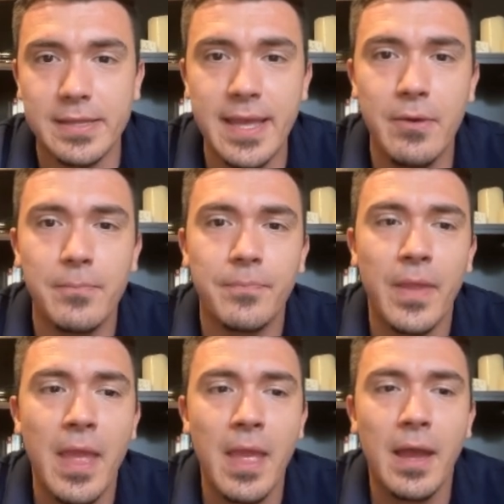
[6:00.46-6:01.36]
out,
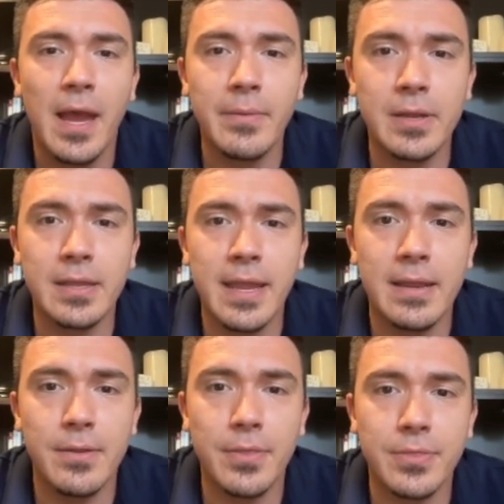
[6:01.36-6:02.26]
I'm going to
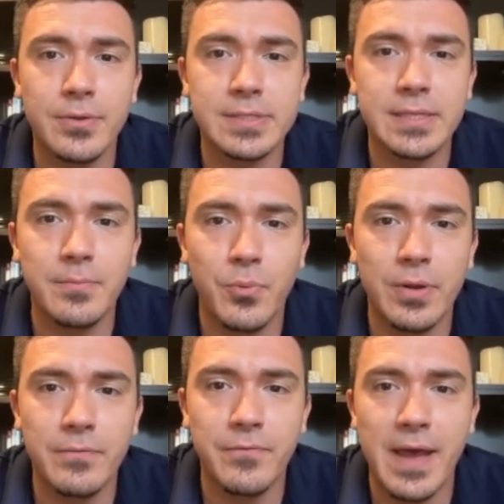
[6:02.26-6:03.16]
get
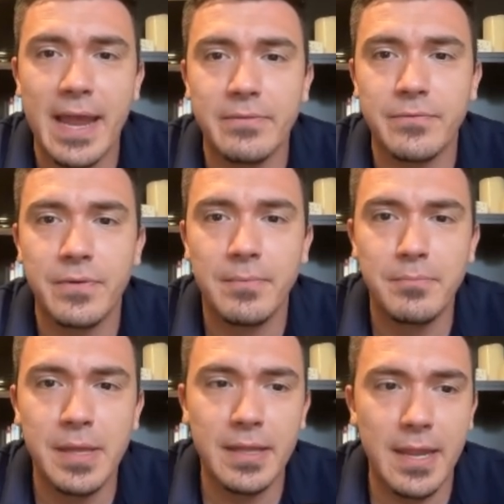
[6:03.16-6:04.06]
13.5
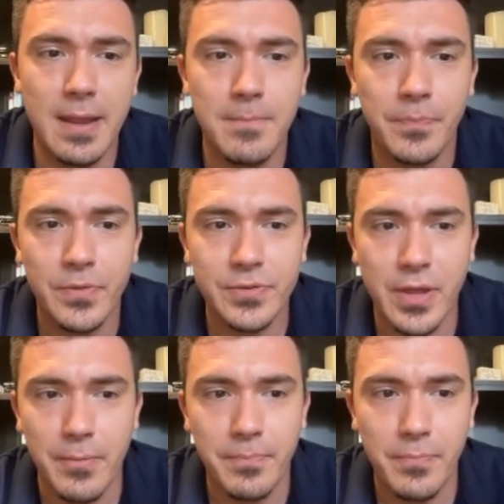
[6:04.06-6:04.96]
million.
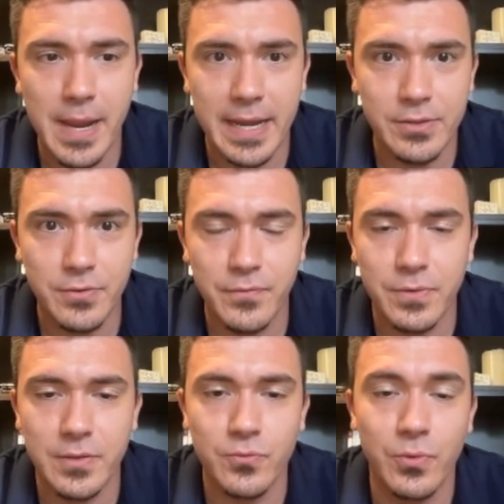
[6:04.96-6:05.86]
So my answer for
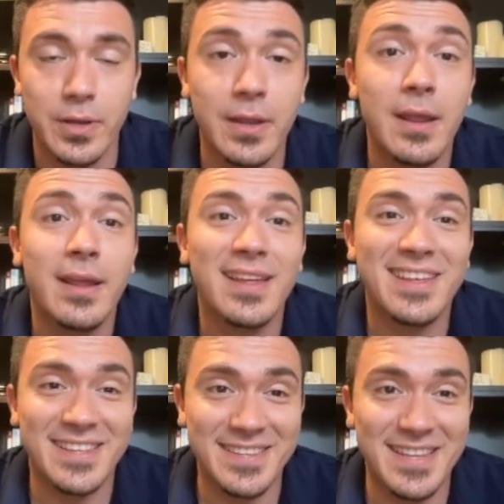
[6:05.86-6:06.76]
this one
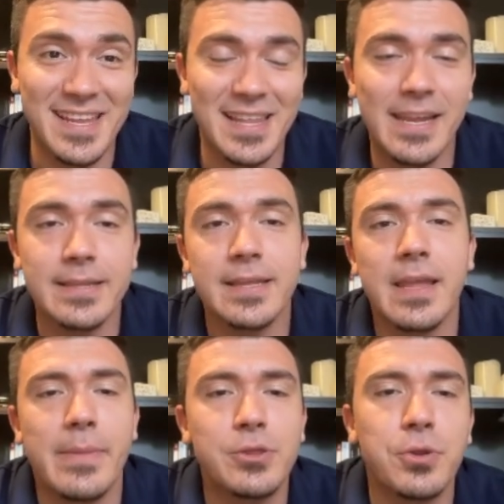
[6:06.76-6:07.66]
is D. Like I said,
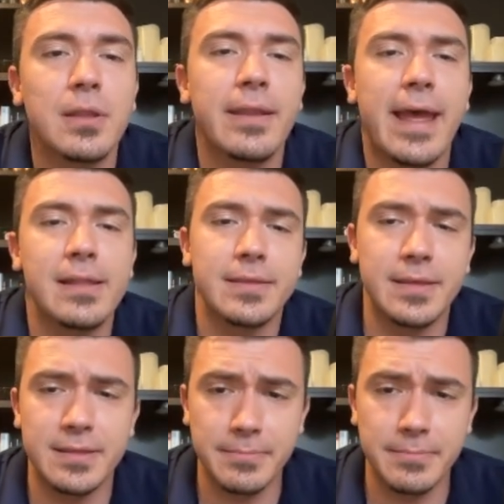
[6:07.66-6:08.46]
dimensional analysis